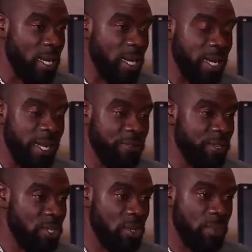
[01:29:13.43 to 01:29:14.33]
And
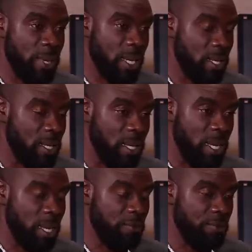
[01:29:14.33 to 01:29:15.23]
every summer,
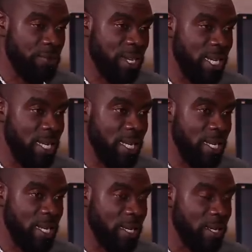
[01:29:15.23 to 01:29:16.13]
every
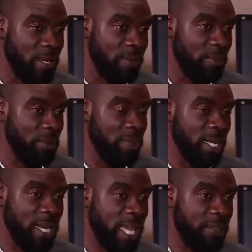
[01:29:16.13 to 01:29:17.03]
day, I
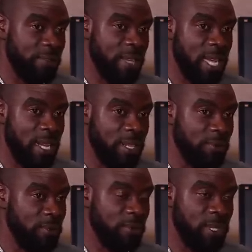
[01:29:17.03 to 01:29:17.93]
mean like
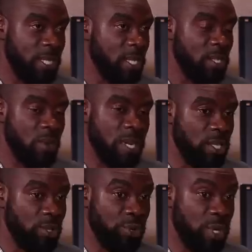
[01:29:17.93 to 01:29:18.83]
for six hours
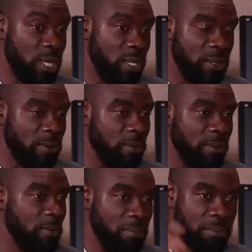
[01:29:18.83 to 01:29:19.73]
straight.
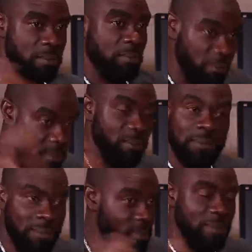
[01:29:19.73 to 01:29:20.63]
Yeah, play, yeah, play,
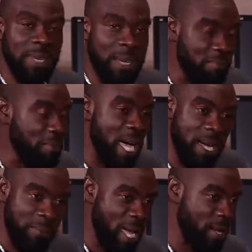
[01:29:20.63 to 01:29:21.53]
yeah, bang. Yeah,
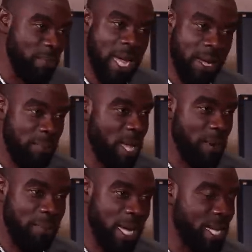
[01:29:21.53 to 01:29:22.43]
bang, bang, bang,
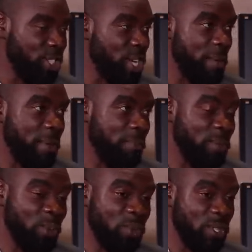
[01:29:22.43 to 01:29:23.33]
bang, bang. I try make
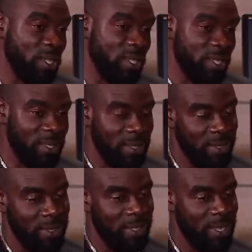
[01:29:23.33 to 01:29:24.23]
music.
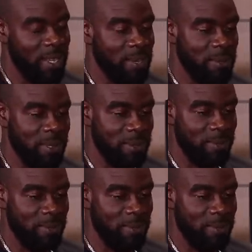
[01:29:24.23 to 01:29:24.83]
Yeah. Yeah, man.